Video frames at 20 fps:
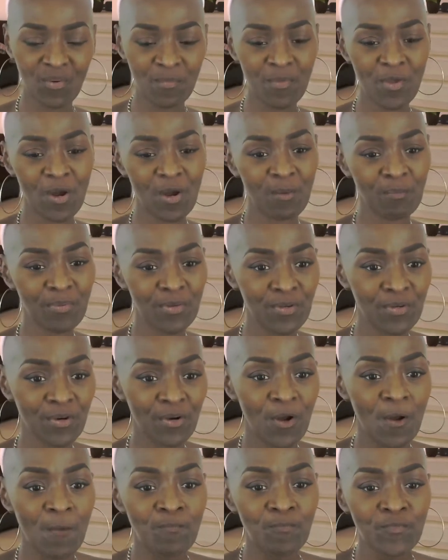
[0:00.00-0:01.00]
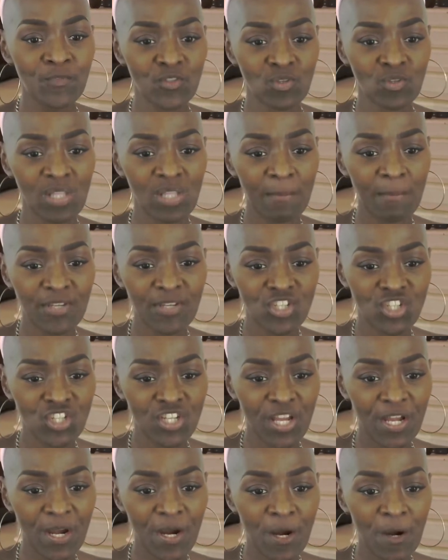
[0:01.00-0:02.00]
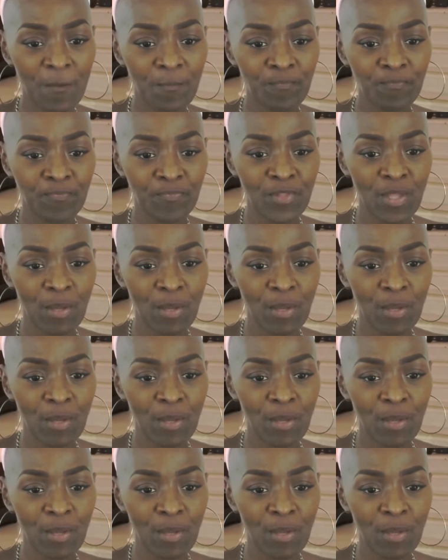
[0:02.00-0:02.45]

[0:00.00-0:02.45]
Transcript: from your computer. So let me share